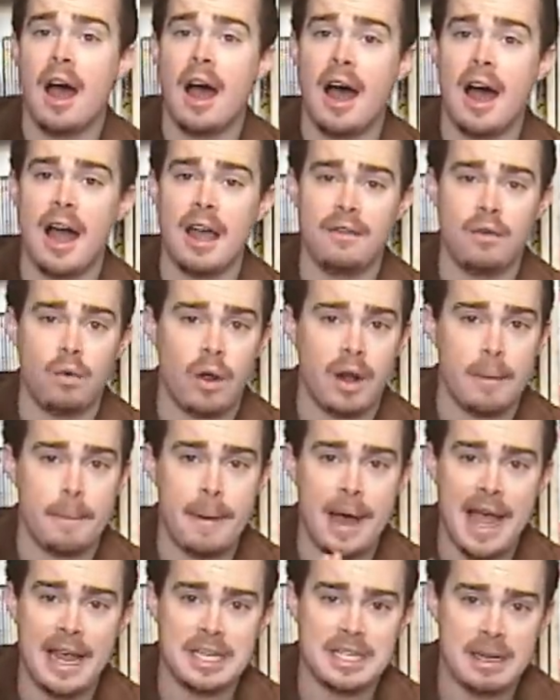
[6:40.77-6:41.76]
if you want to
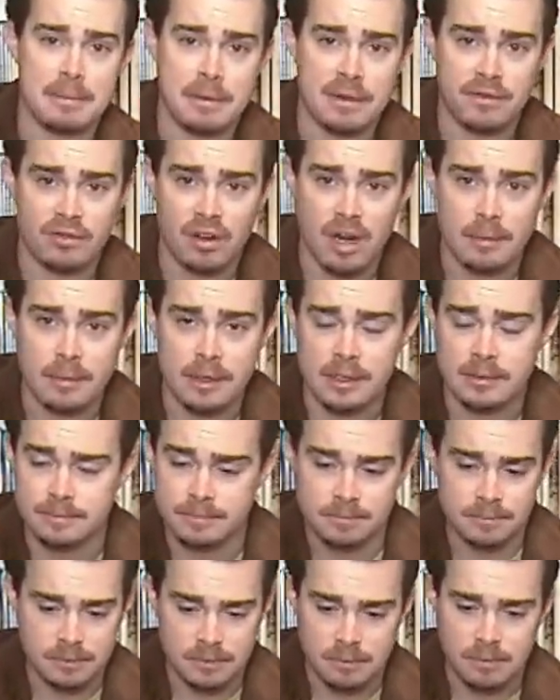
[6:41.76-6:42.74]
buy something from
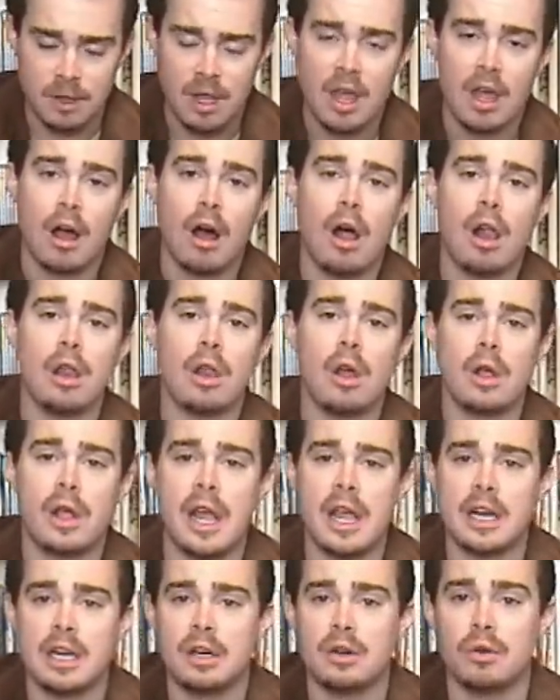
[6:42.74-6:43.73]
him, all
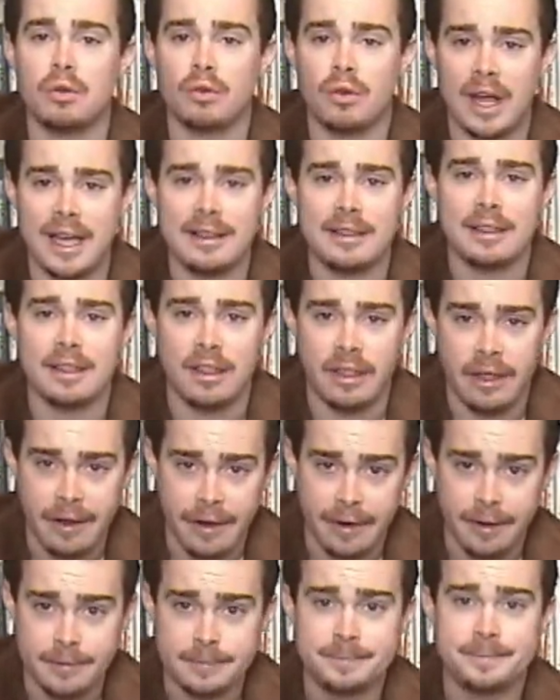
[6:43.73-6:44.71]
located right
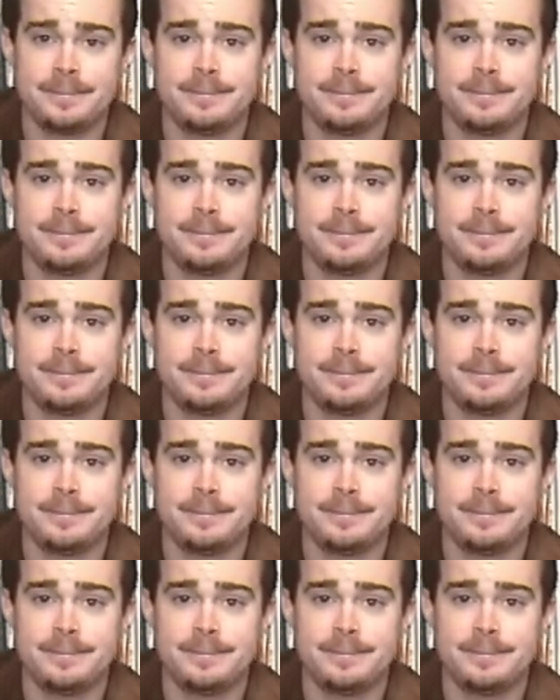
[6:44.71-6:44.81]
there.